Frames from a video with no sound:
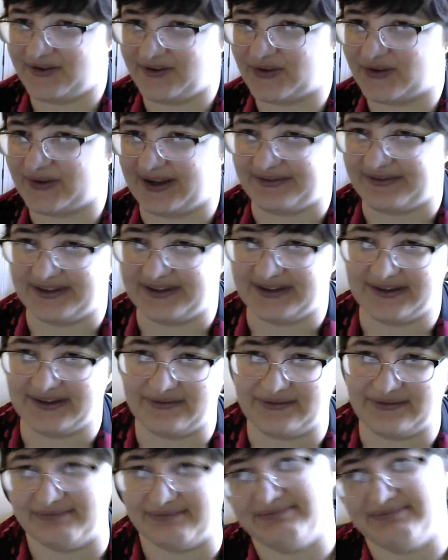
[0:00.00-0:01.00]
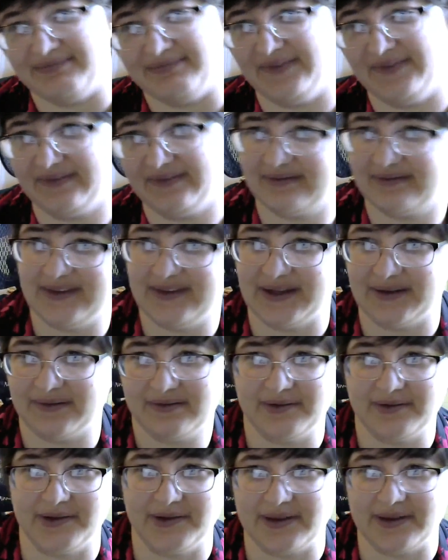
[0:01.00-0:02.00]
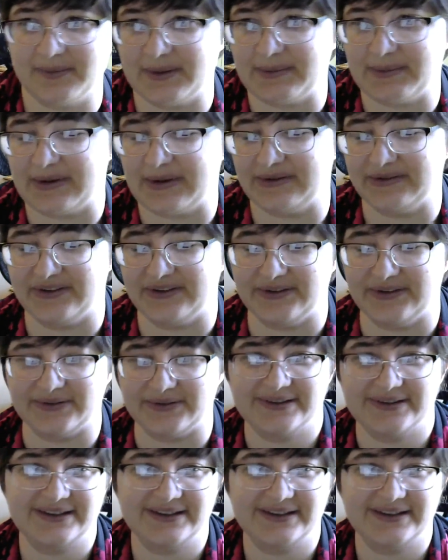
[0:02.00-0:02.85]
so I have to give, you know, throw them a bone too.